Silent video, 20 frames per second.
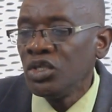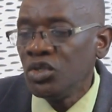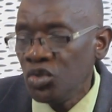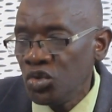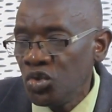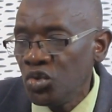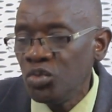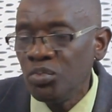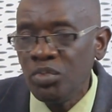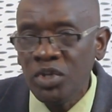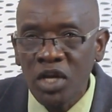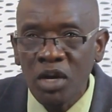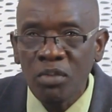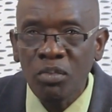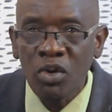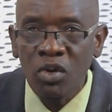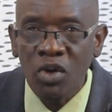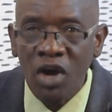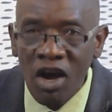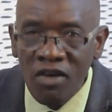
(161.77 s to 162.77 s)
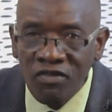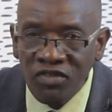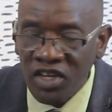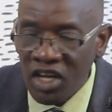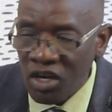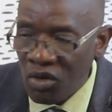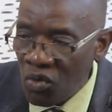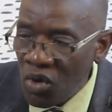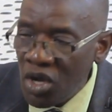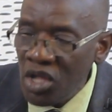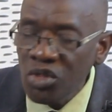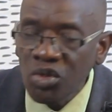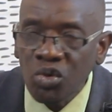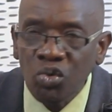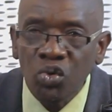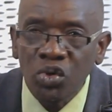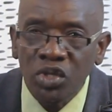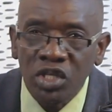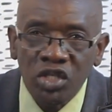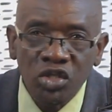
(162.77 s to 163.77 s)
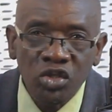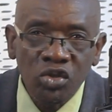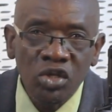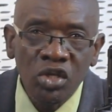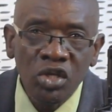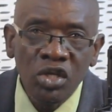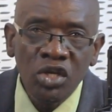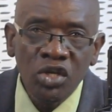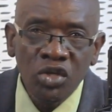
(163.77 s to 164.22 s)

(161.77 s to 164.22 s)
you should be able, after going through this